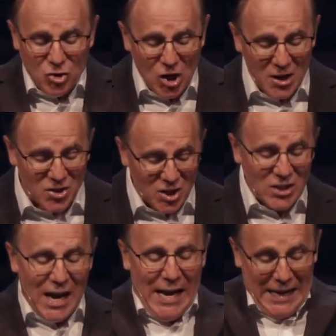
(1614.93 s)
But
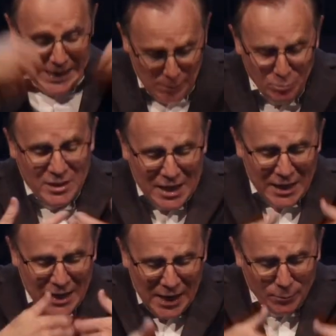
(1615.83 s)
Jesus
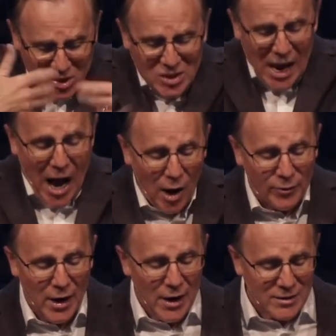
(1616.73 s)
emptied
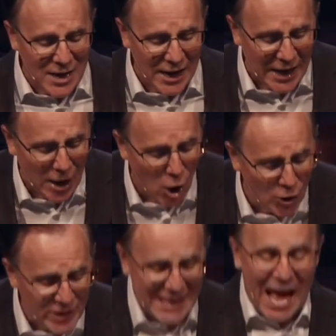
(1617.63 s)
himself,
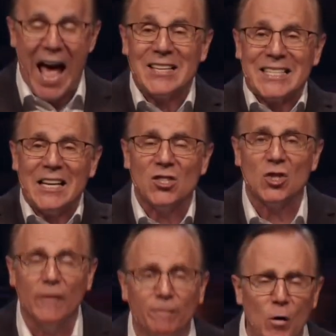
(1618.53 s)
taking on the
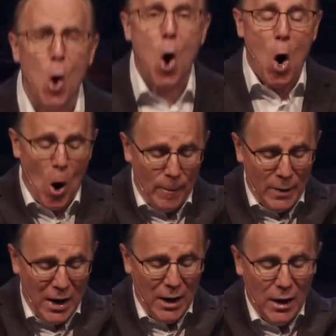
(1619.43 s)
essence, the
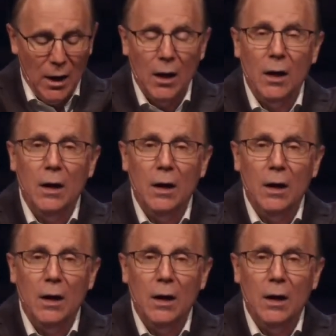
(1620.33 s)
form of